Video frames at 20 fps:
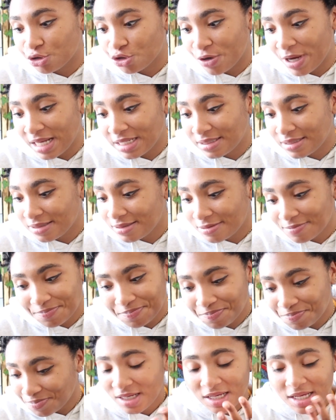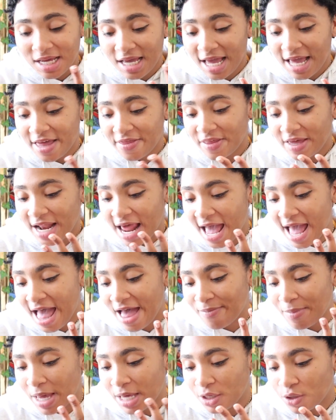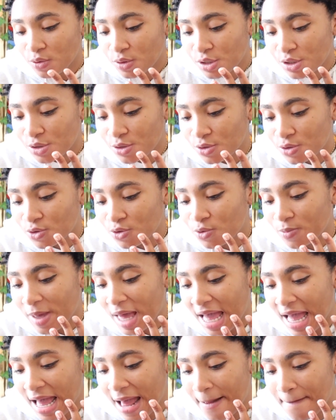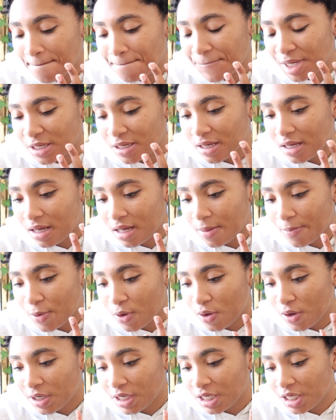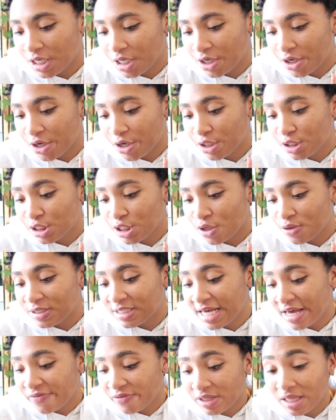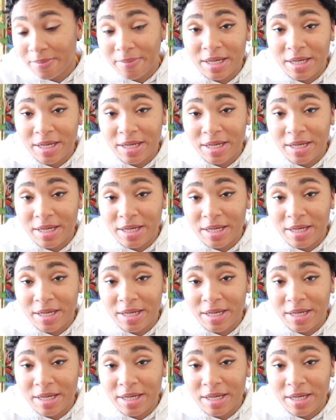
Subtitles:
dressed. And then I have my YouTube app on here, so definitely